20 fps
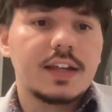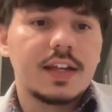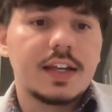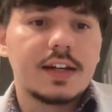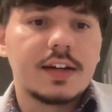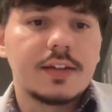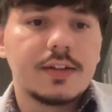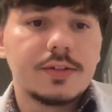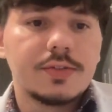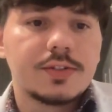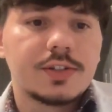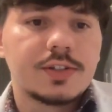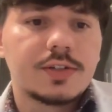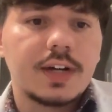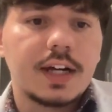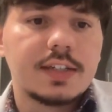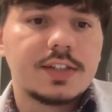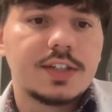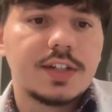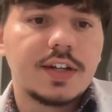inclusion
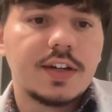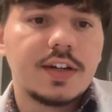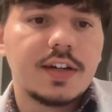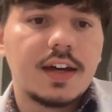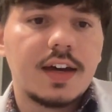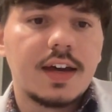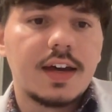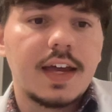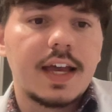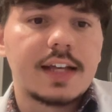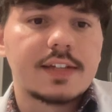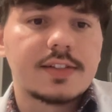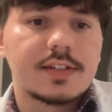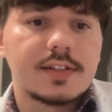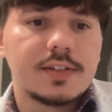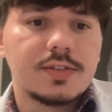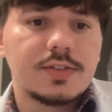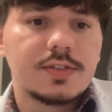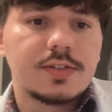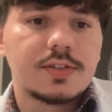criteria,
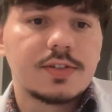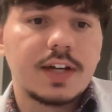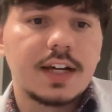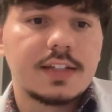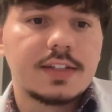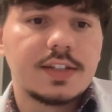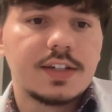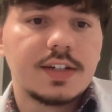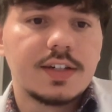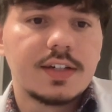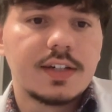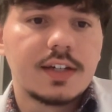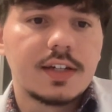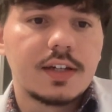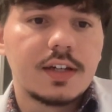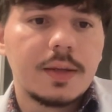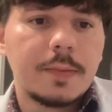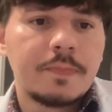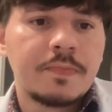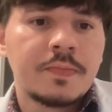exclusion criteria,